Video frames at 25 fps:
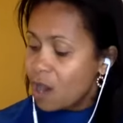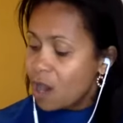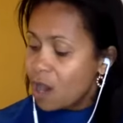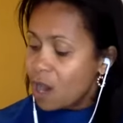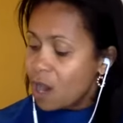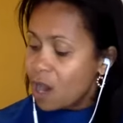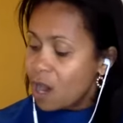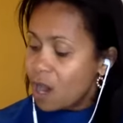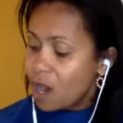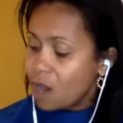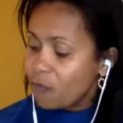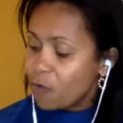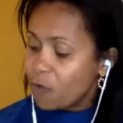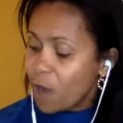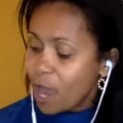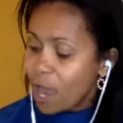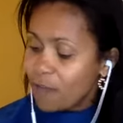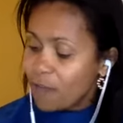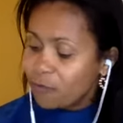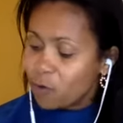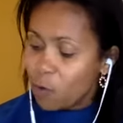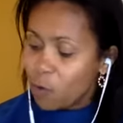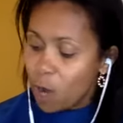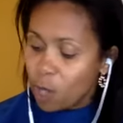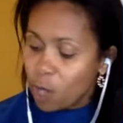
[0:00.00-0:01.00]
for
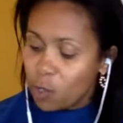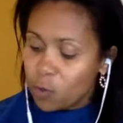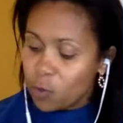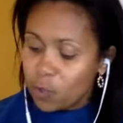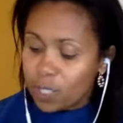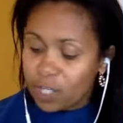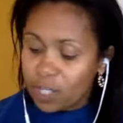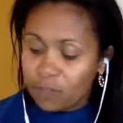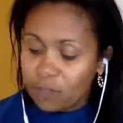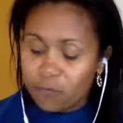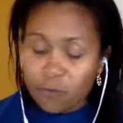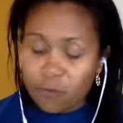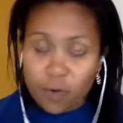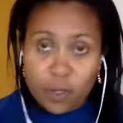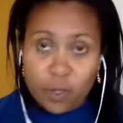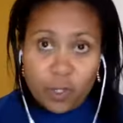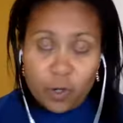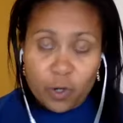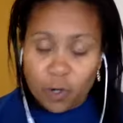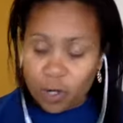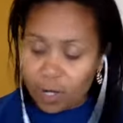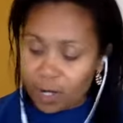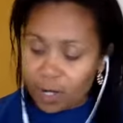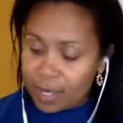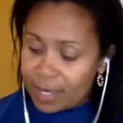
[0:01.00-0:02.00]
everyone looking for
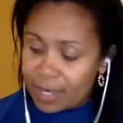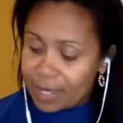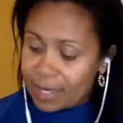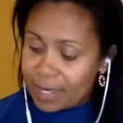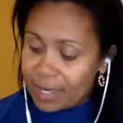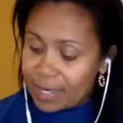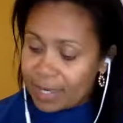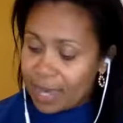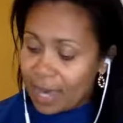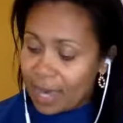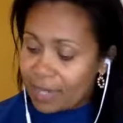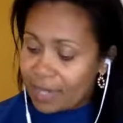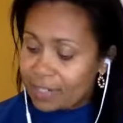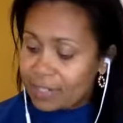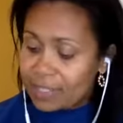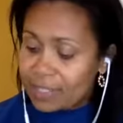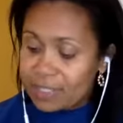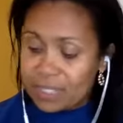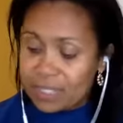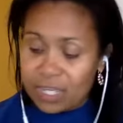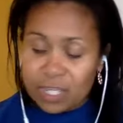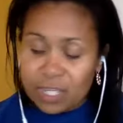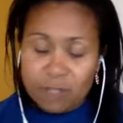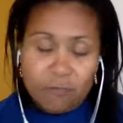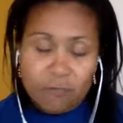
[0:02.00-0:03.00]
your
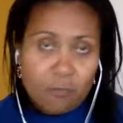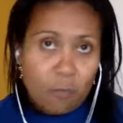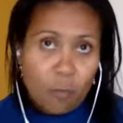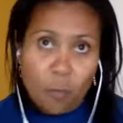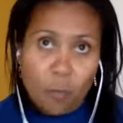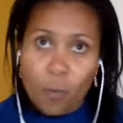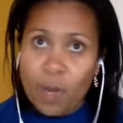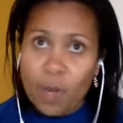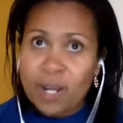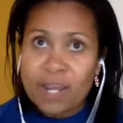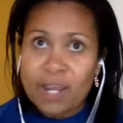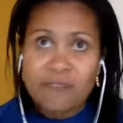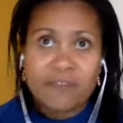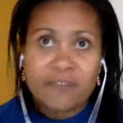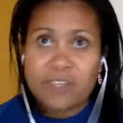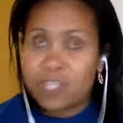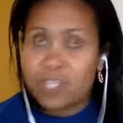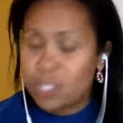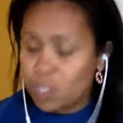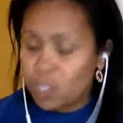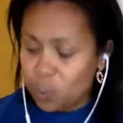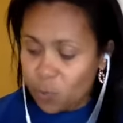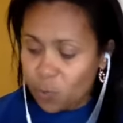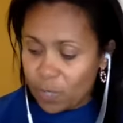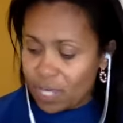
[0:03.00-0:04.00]
guidance in whatever
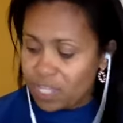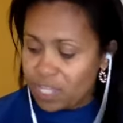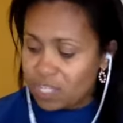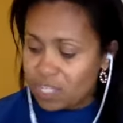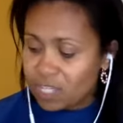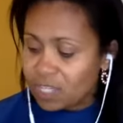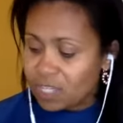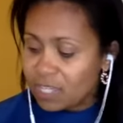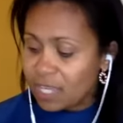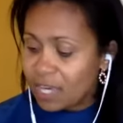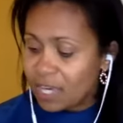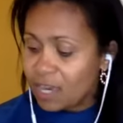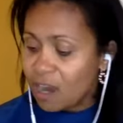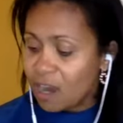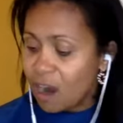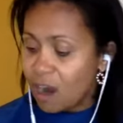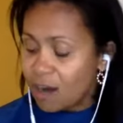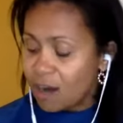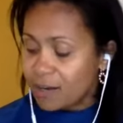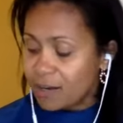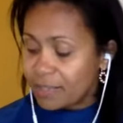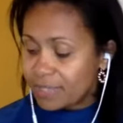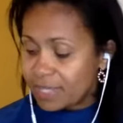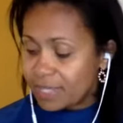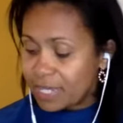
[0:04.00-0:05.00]
situation they
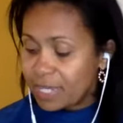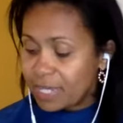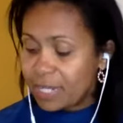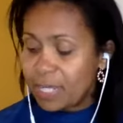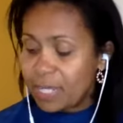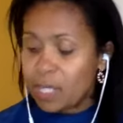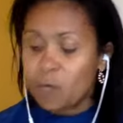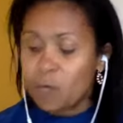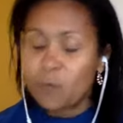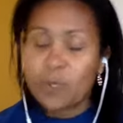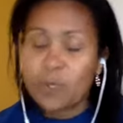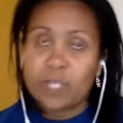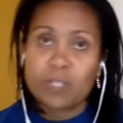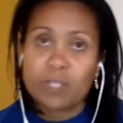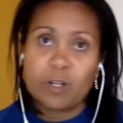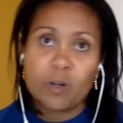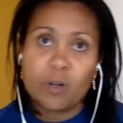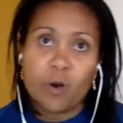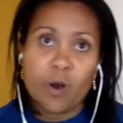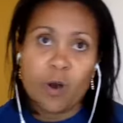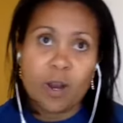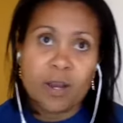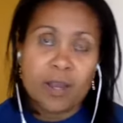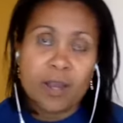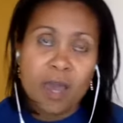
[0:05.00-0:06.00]
are dealing with,
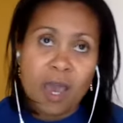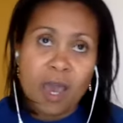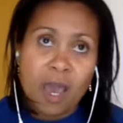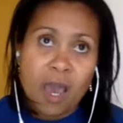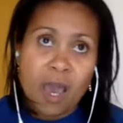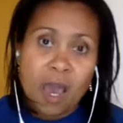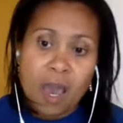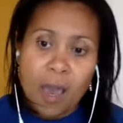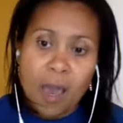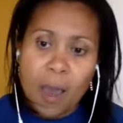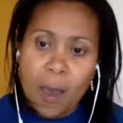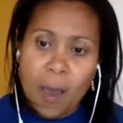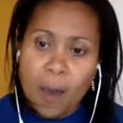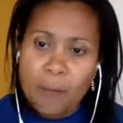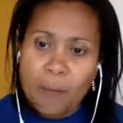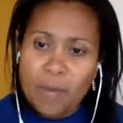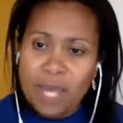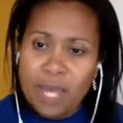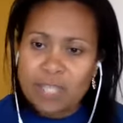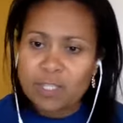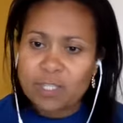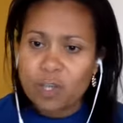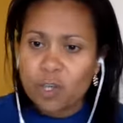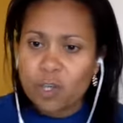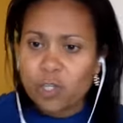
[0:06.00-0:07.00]
Lord.
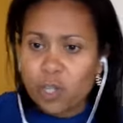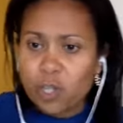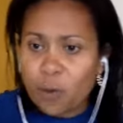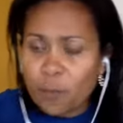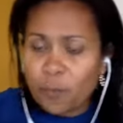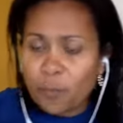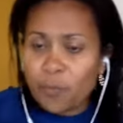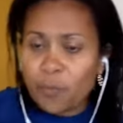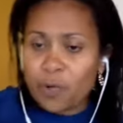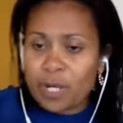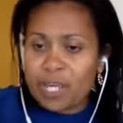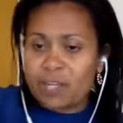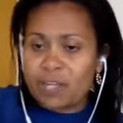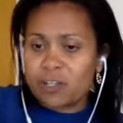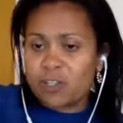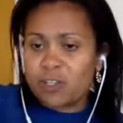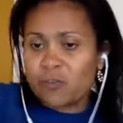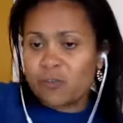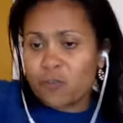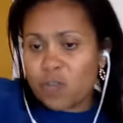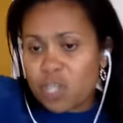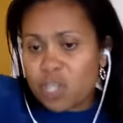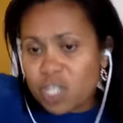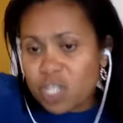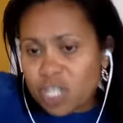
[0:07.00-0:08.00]
I saw some prayers
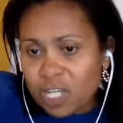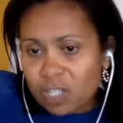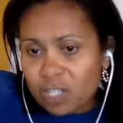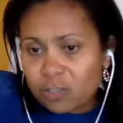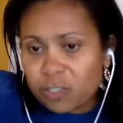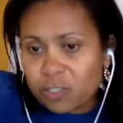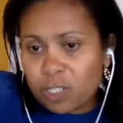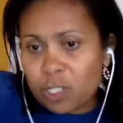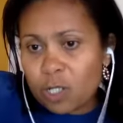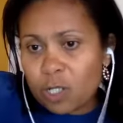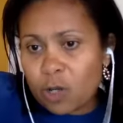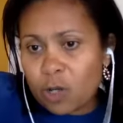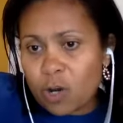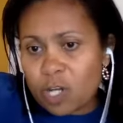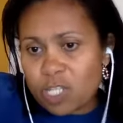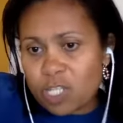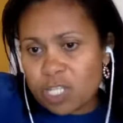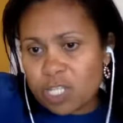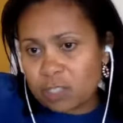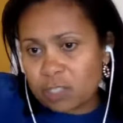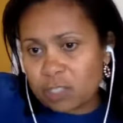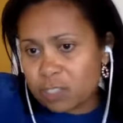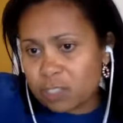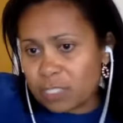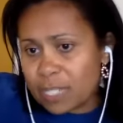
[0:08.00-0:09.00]
for children, Lord,
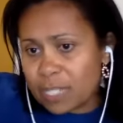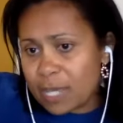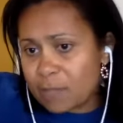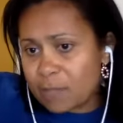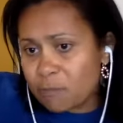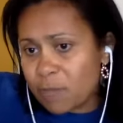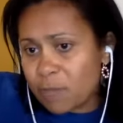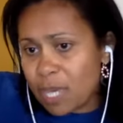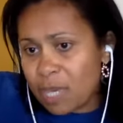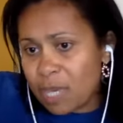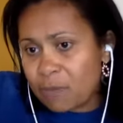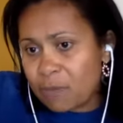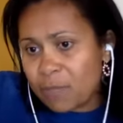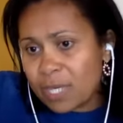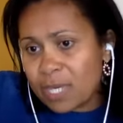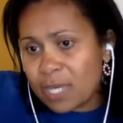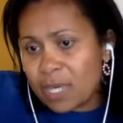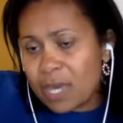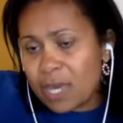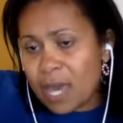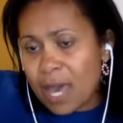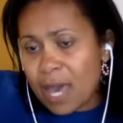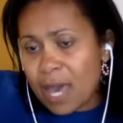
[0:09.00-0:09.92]
children that maybe